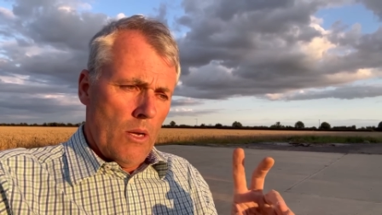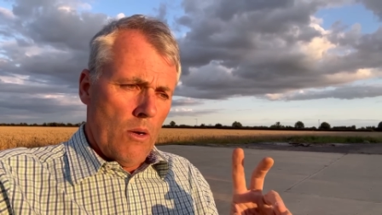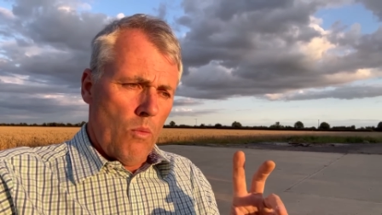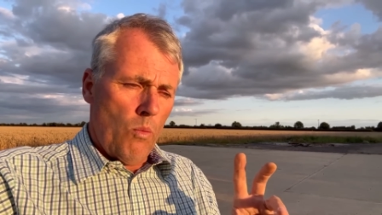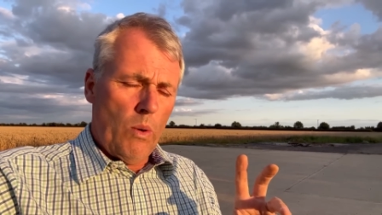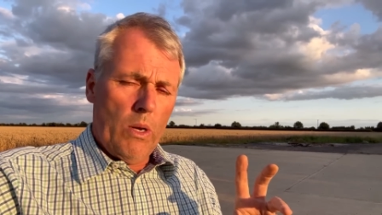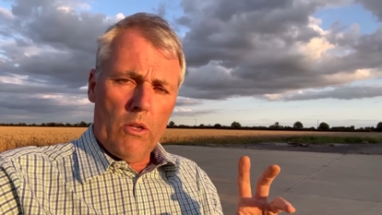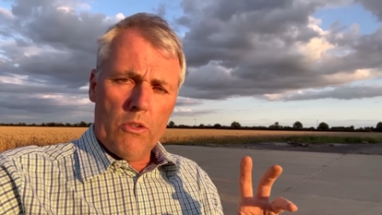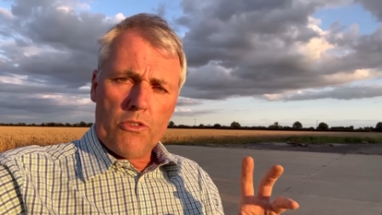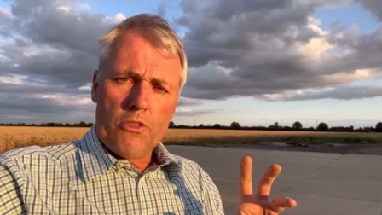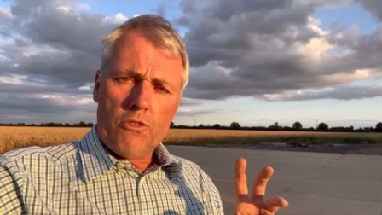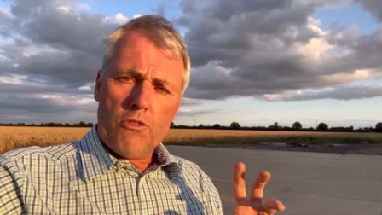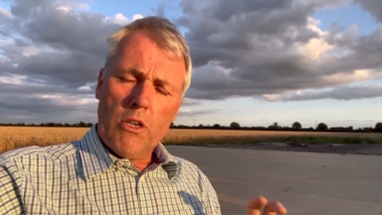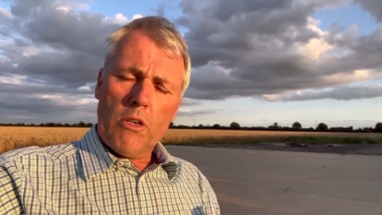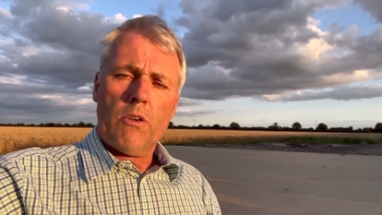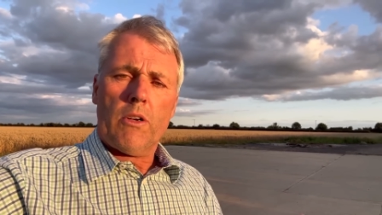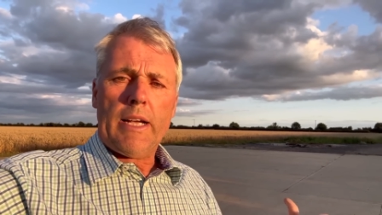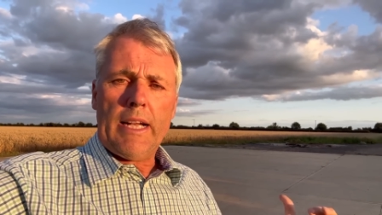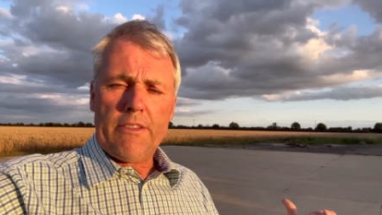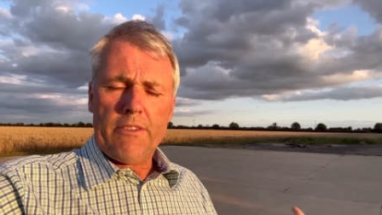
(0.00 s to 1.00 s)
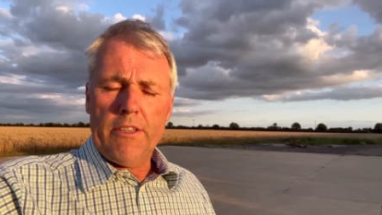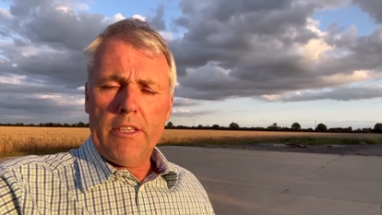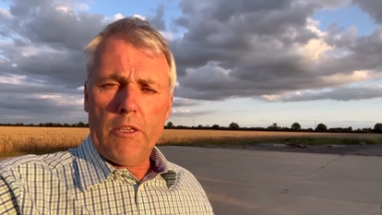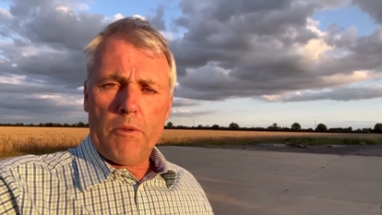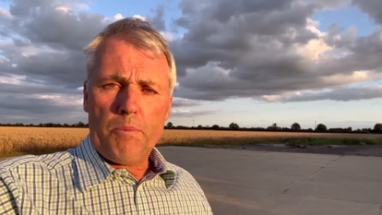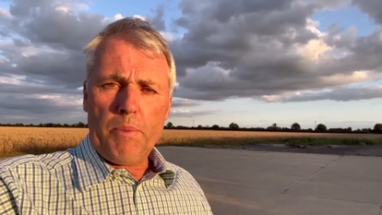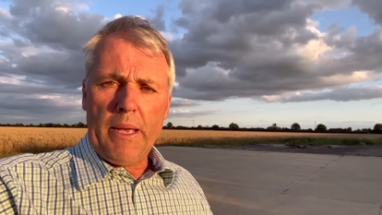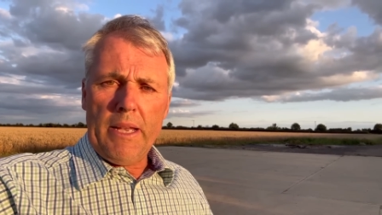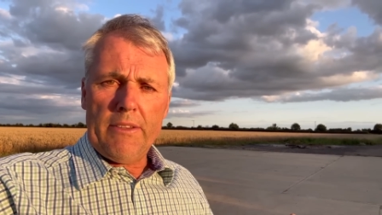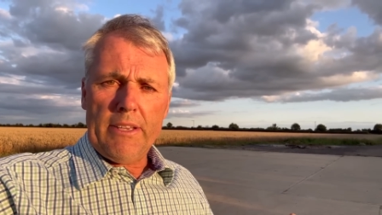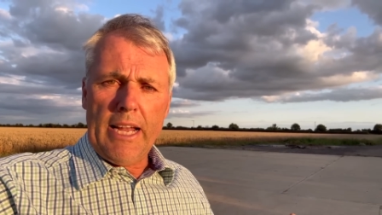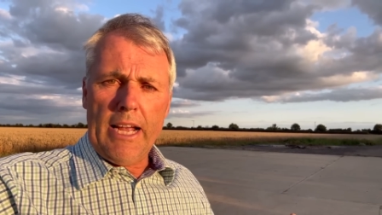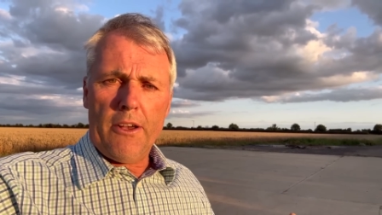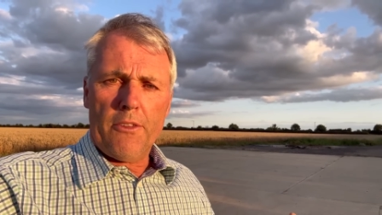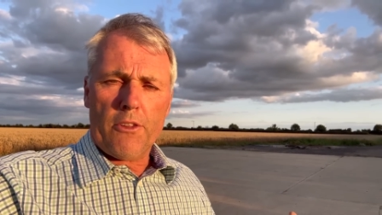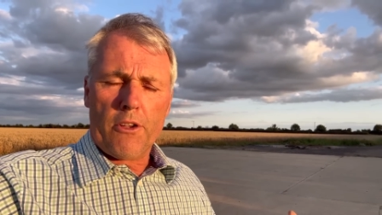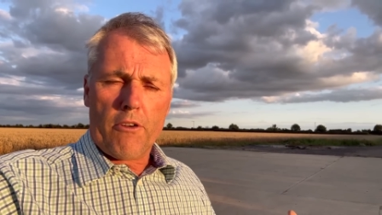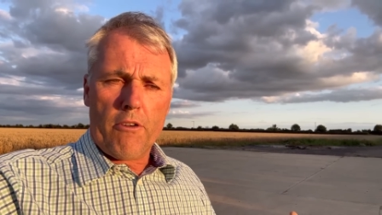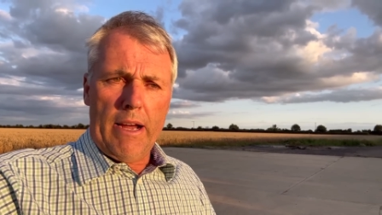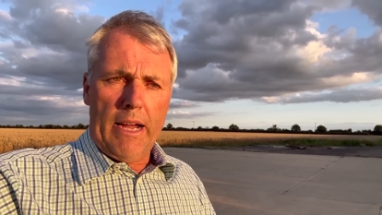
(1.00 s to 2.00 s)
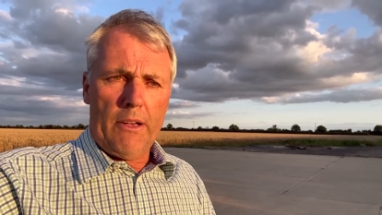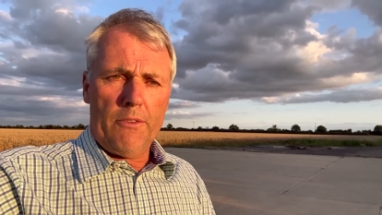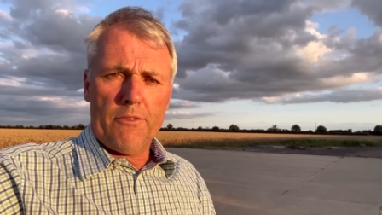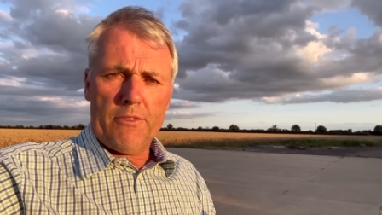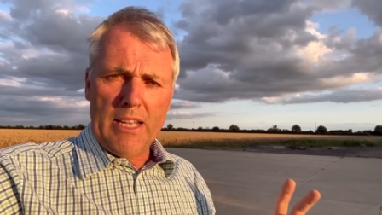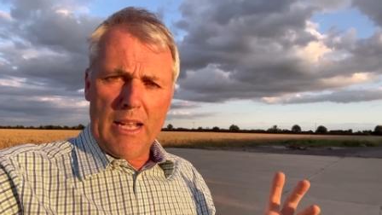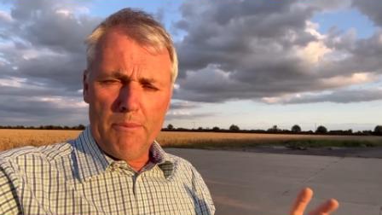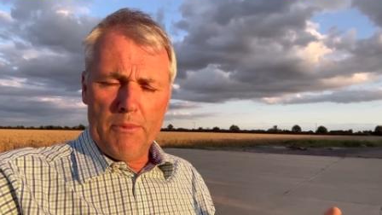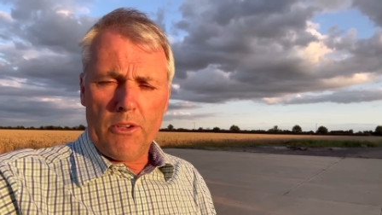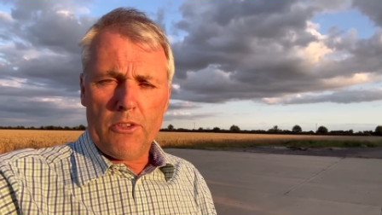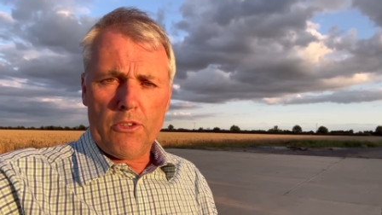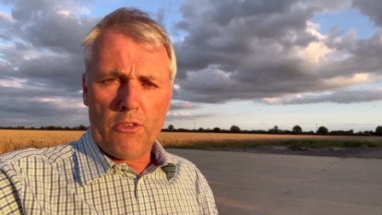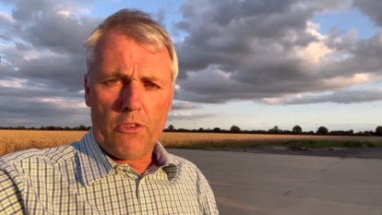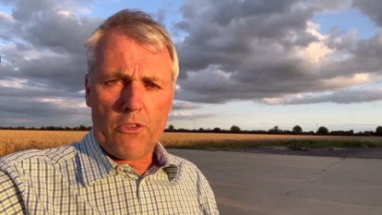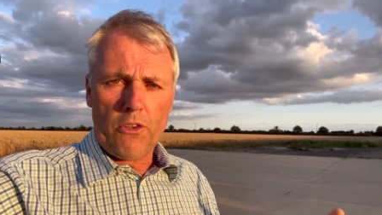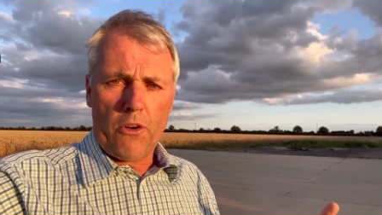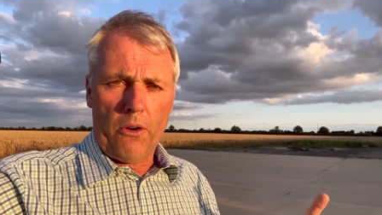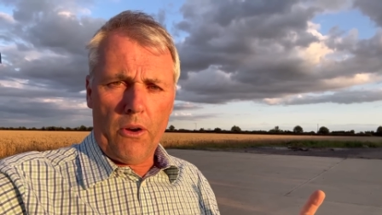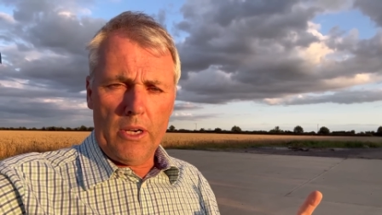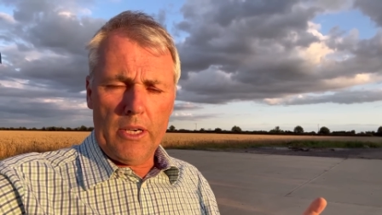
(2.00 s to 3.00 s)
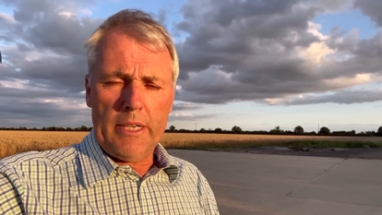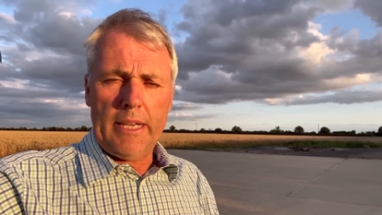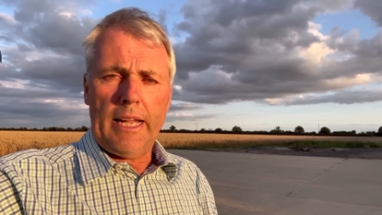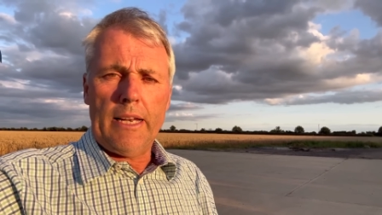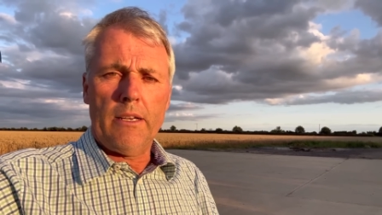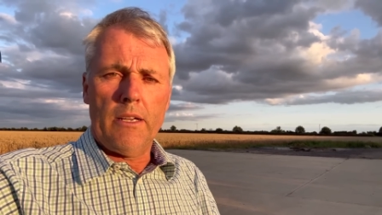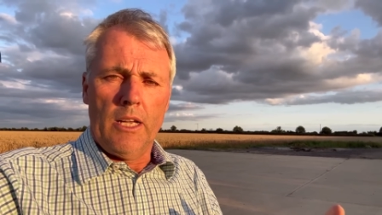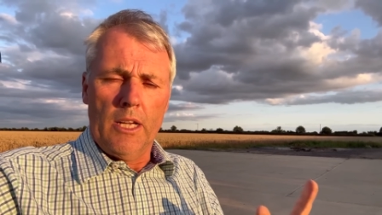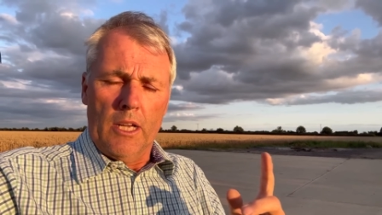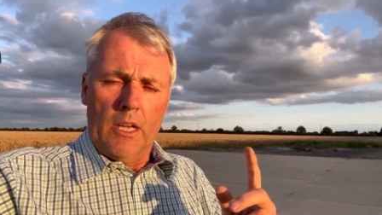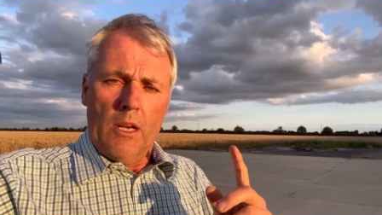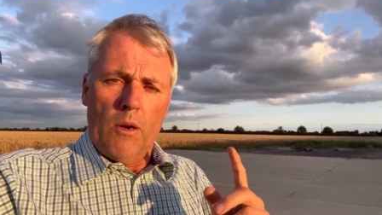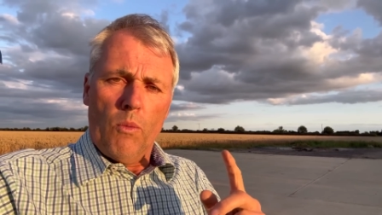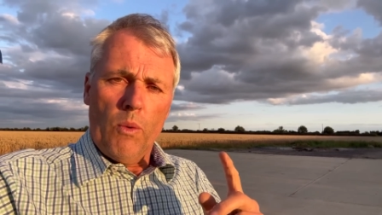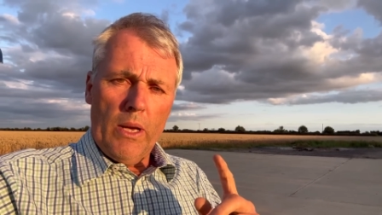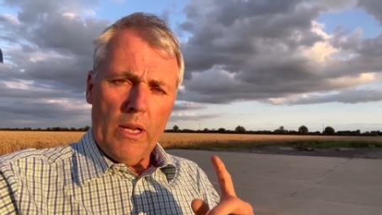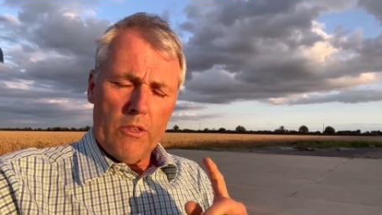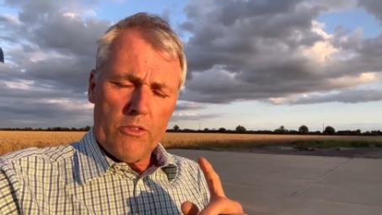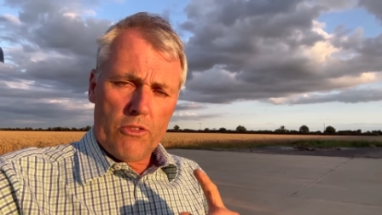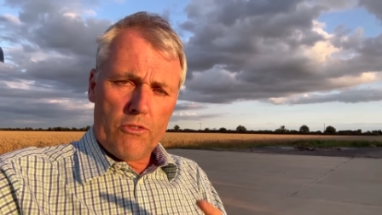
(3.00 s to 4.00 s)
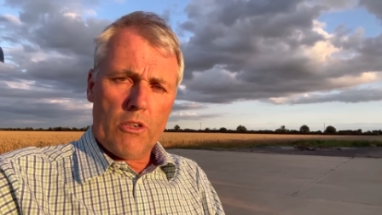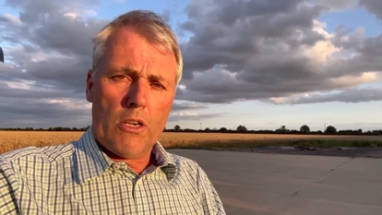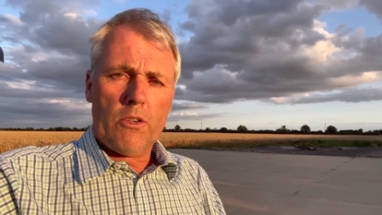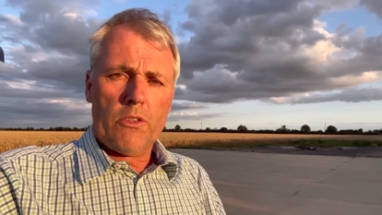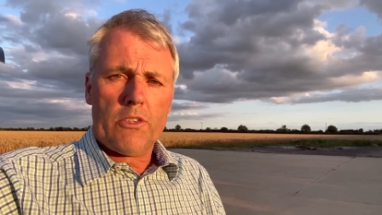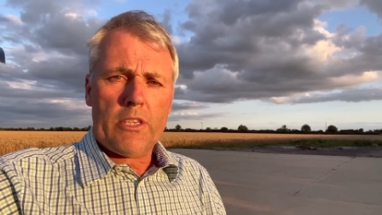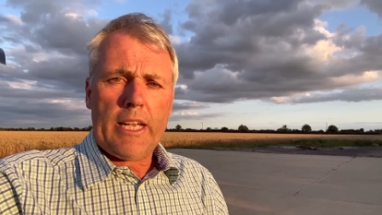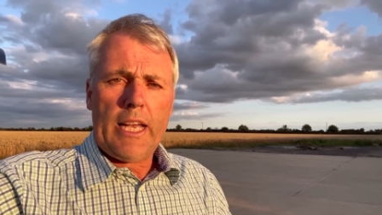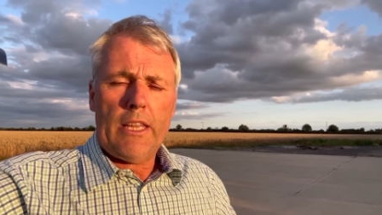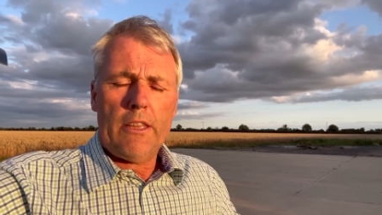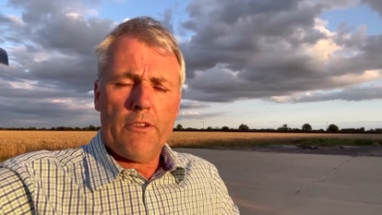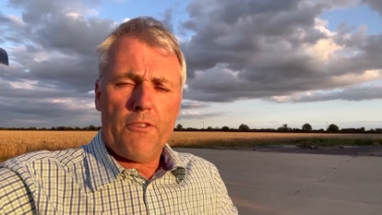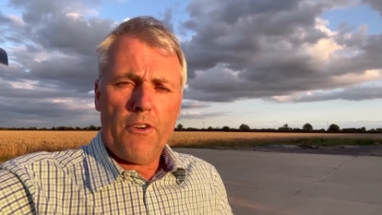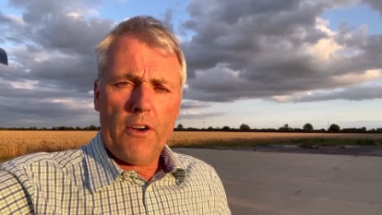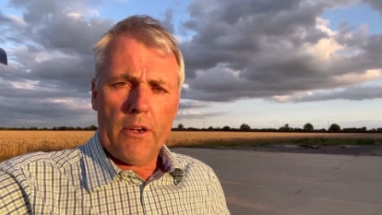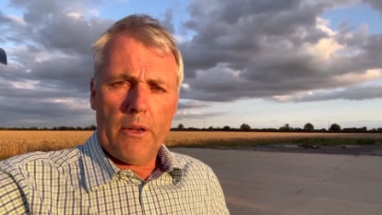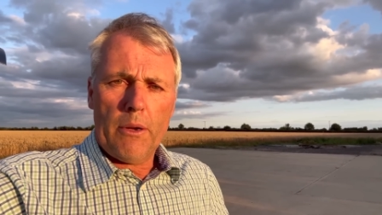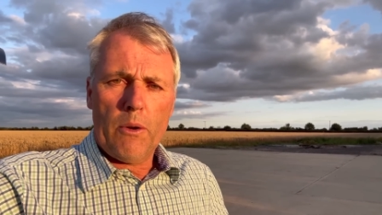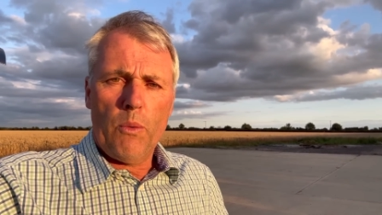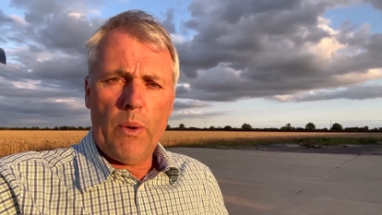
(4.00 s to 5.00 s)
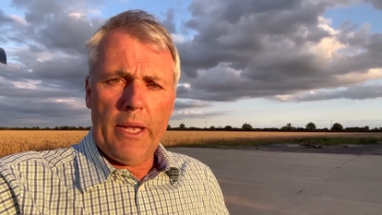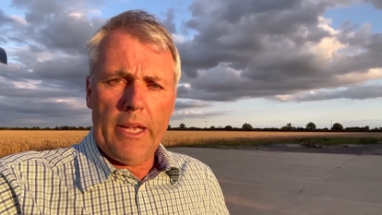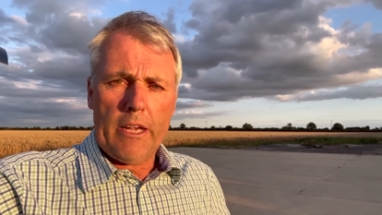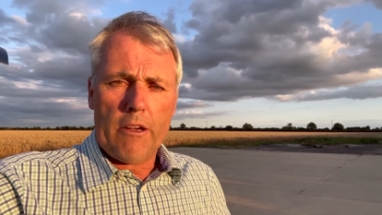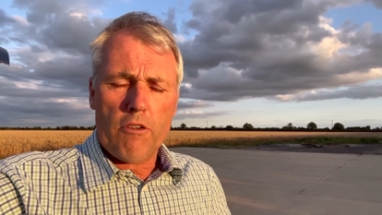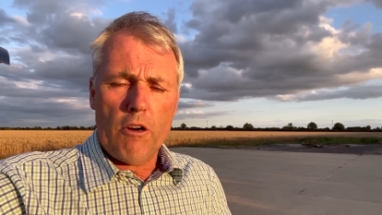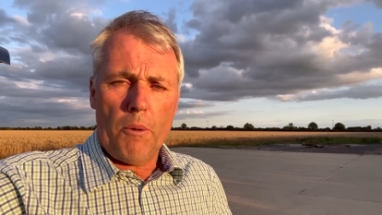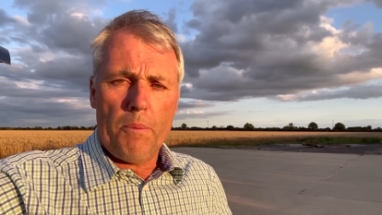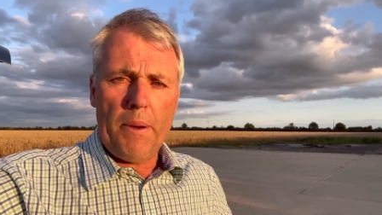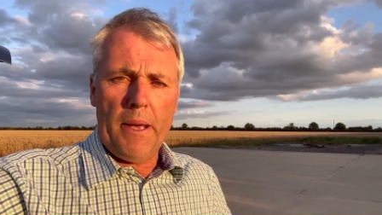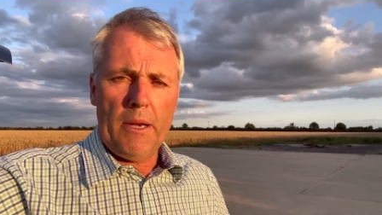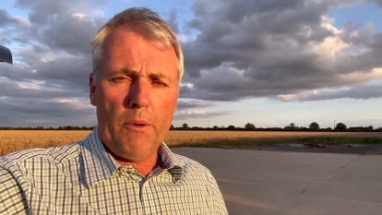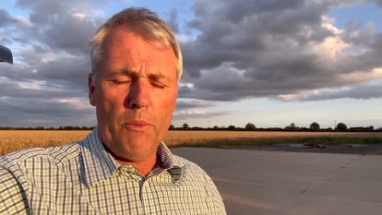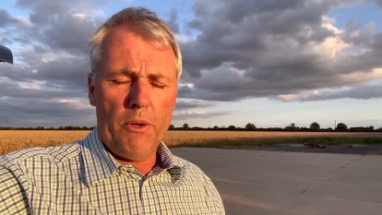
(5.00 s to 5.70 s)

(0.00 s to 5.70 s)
we'll struggle getting this beet out the ground, damage the soil, and then we'll struggle to get the following wheat crop in,